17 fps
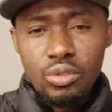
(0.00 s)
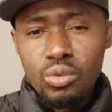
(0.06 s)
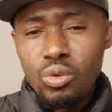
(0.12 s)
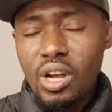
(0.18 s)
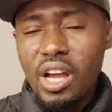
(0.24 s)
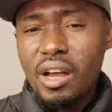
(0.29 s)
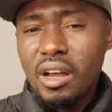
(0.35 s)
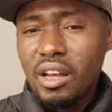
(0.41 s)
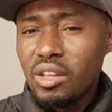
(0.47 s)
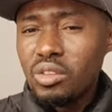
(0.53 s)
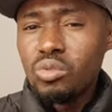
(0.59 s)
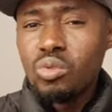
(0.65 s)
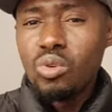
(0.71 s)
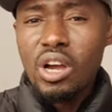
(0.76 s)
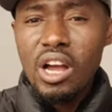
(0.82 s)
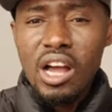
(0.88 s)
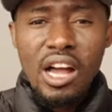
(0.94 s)

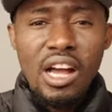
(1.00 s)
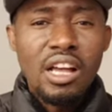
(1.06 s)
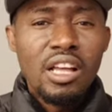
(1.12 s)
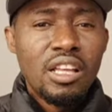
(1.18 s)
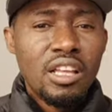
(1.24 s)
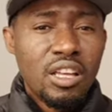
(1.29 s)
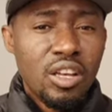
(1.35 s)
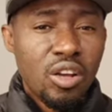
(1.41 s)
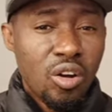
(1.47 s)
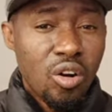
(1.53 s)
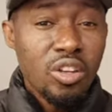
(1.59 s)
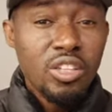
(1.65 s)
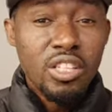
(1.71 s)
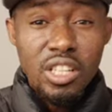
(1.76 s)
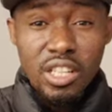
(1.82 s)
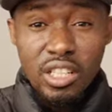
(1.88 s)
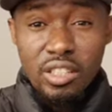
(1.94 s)
You are
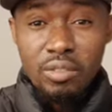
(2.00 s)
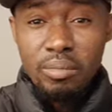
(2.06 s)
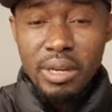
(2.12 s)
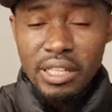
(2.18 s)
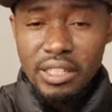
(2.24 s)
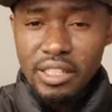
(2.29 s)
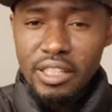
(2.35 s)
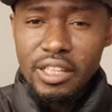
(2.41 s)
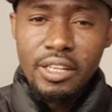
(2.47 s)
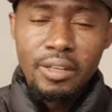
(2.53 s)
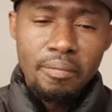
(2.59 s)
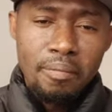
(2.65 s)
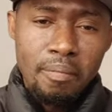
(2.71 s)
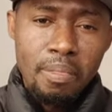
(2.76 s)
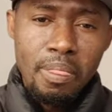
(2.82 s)
hustling, my dear.